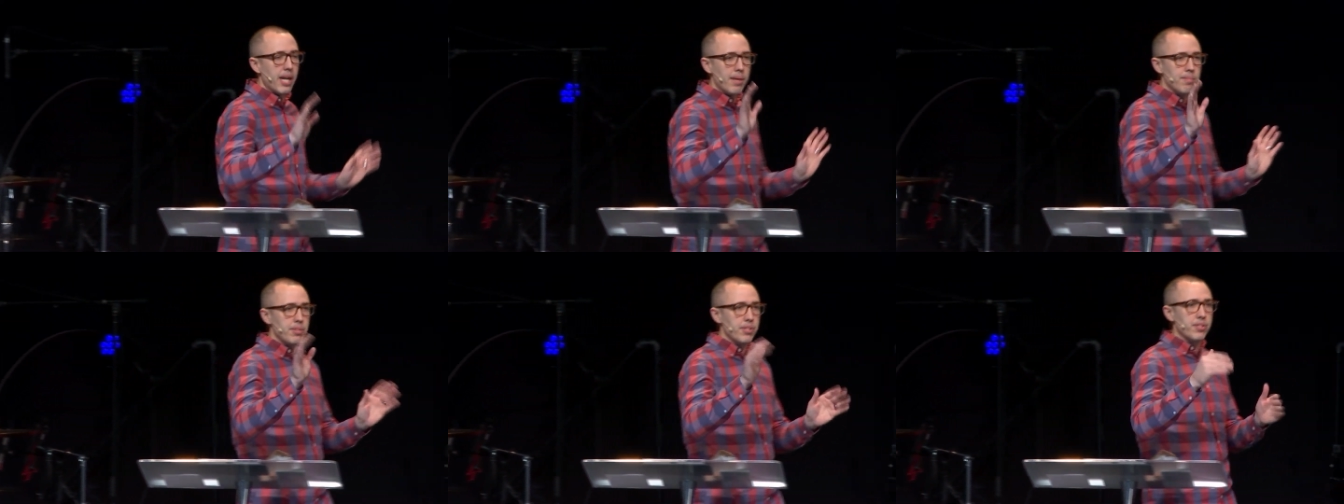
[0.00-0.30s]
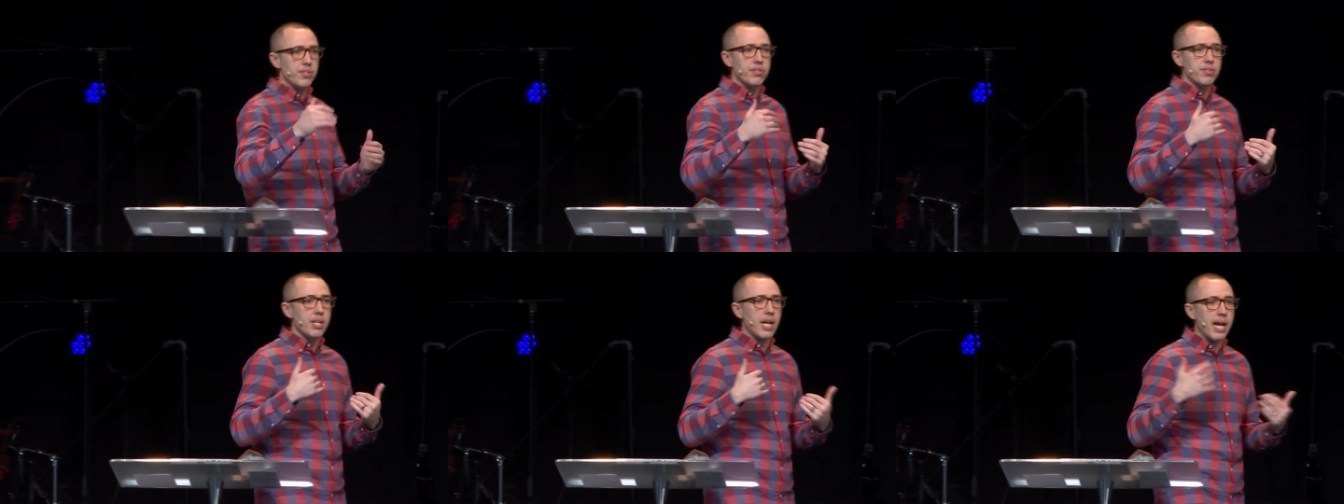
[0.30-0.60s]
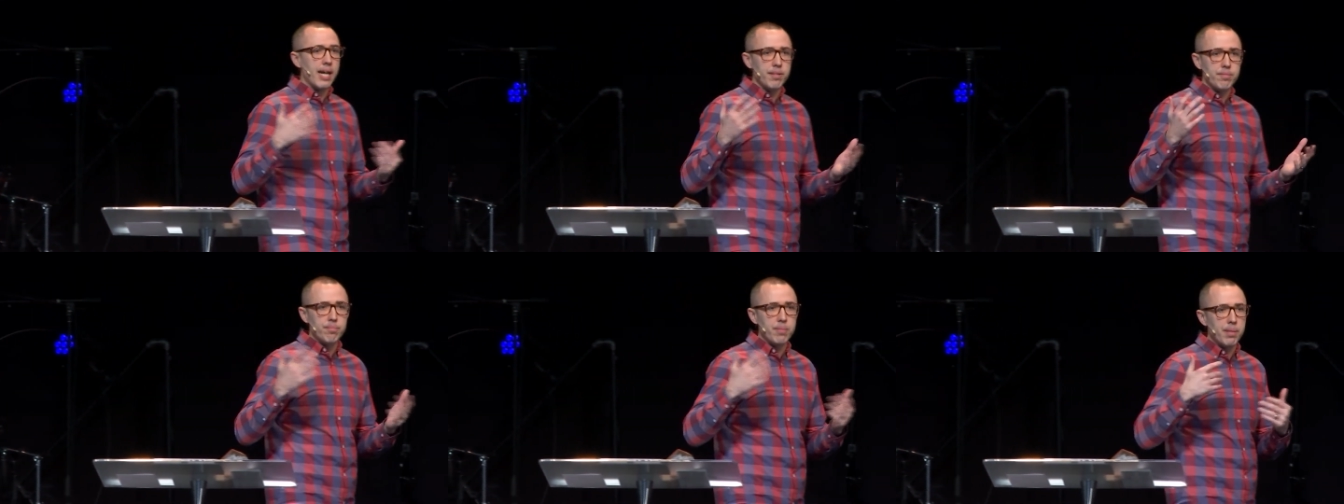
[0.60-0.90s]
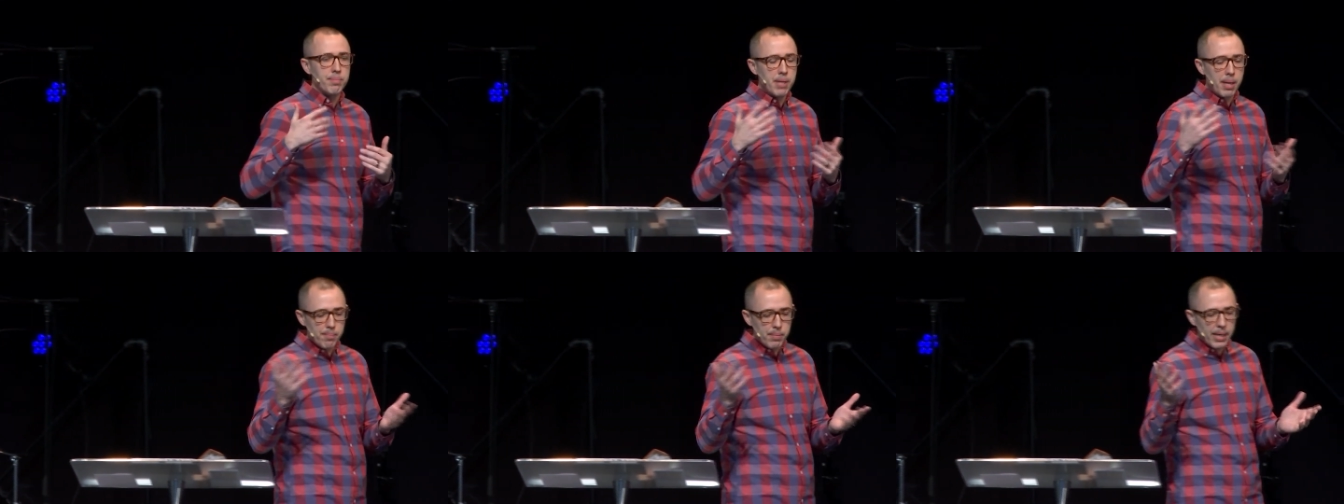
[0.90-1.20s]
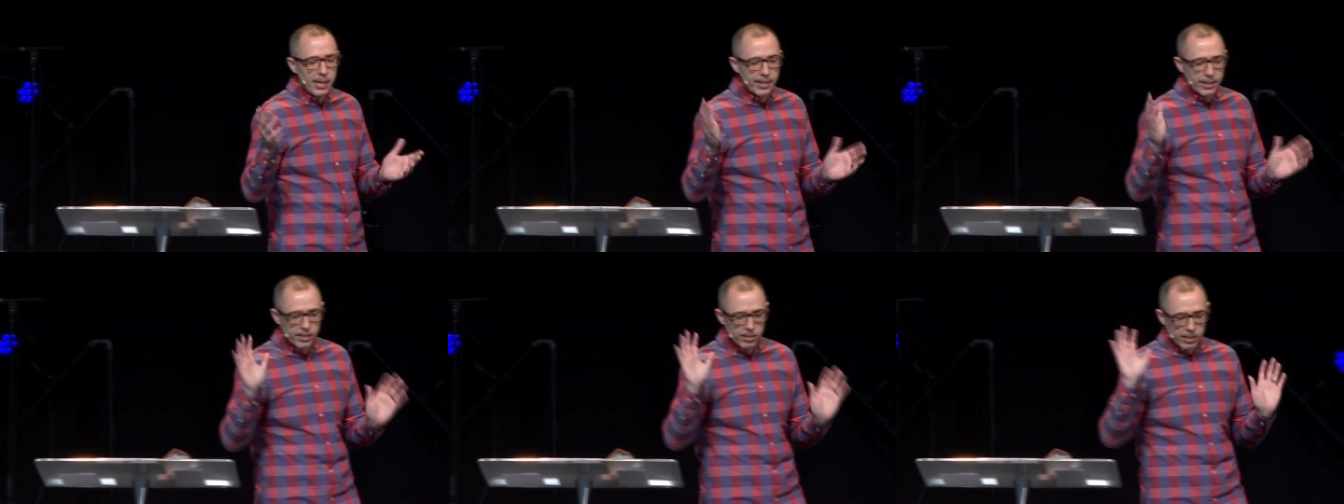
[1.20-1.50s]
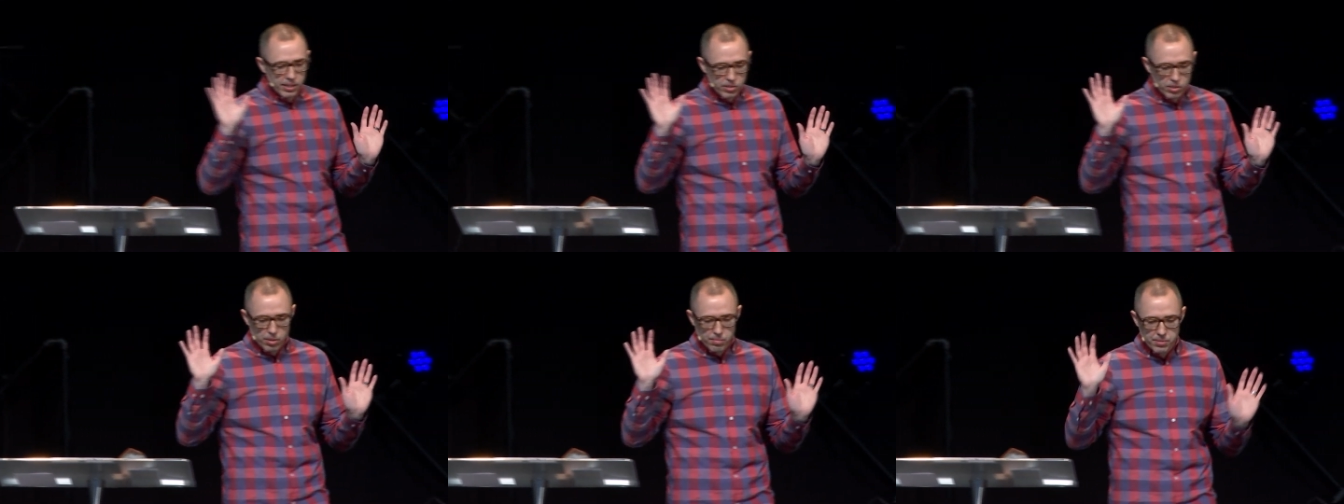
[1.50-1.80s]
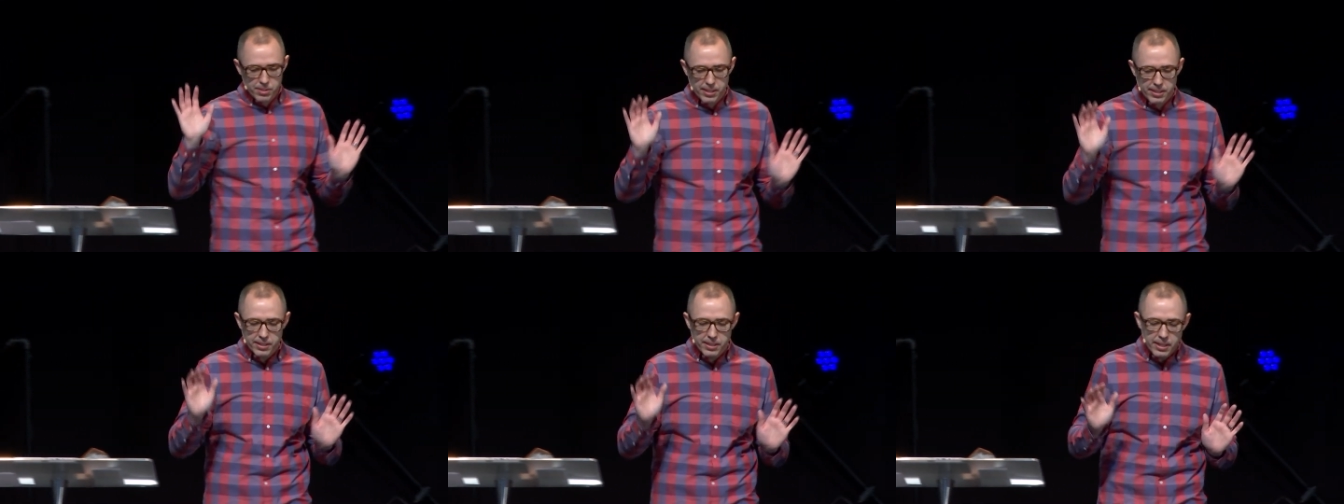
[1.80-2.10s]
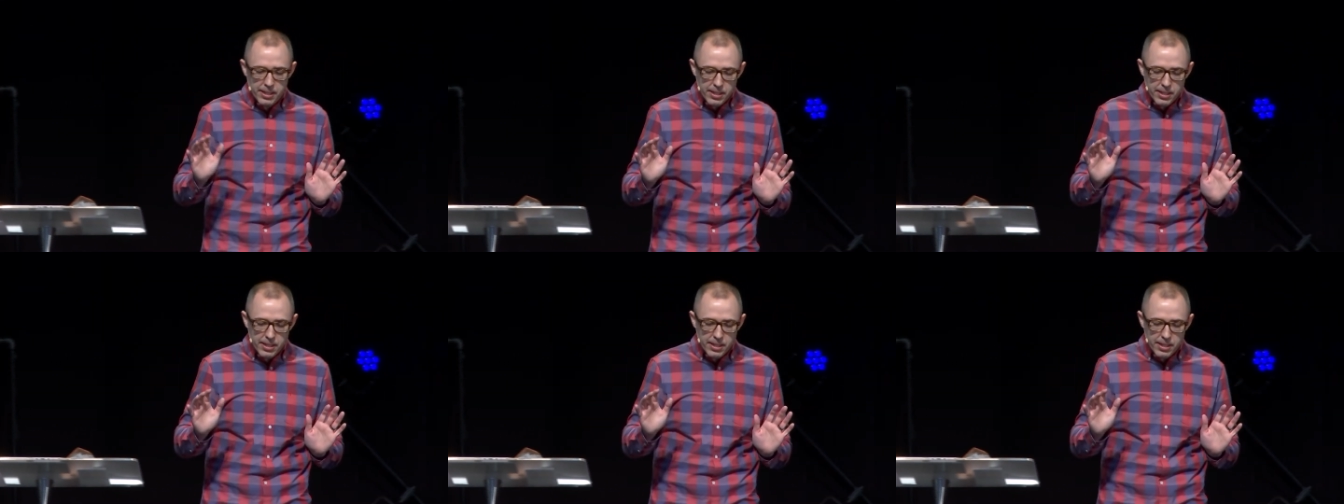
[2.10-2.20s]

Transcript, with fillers: I'm just I, I'm not buying. That's all I'm saying.